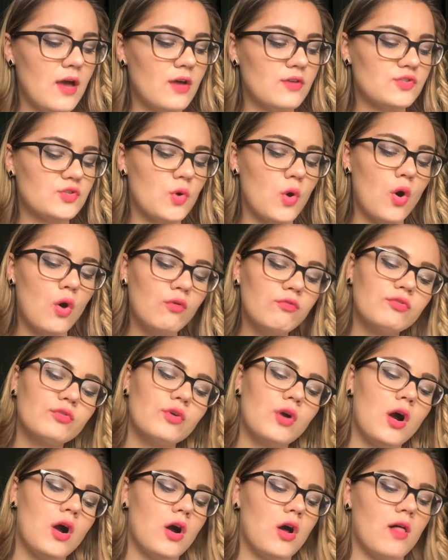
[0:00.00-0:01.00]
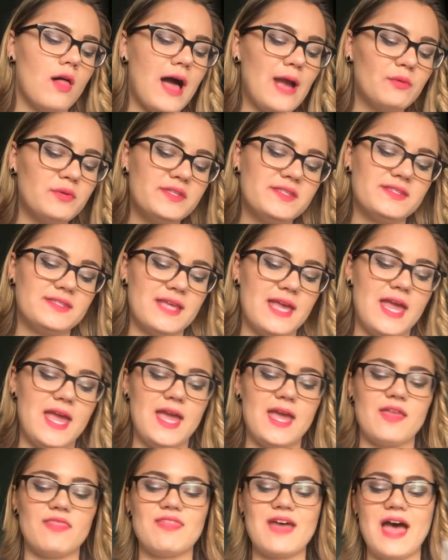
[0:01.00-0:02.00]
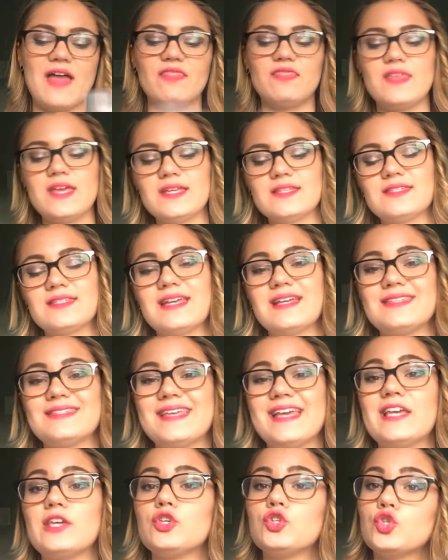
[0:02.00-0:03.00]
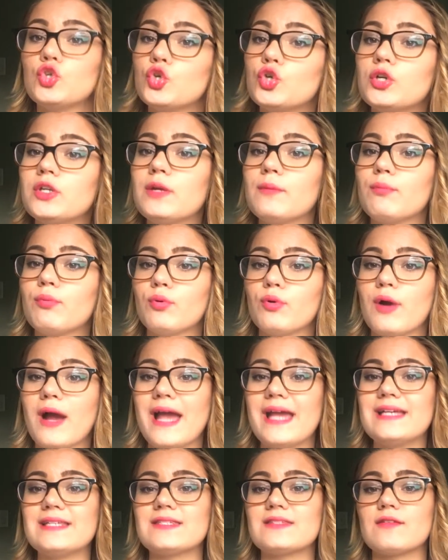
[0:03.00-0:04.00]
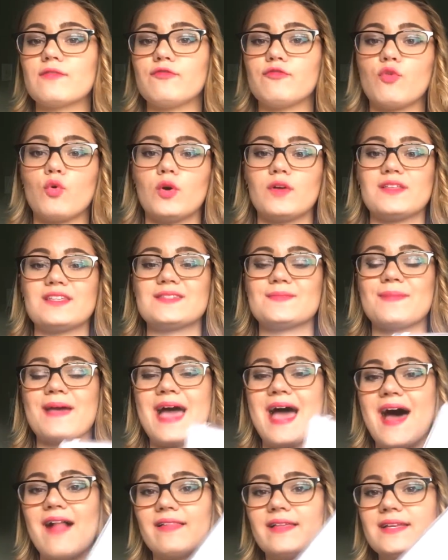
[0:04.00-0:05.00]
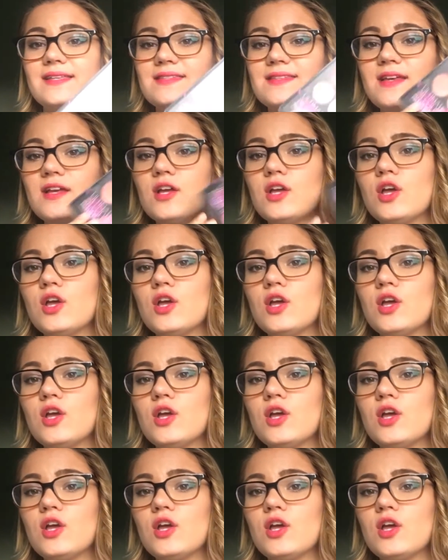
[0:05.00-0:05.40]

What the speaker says: So overall, I would say that this is a good price for this palette.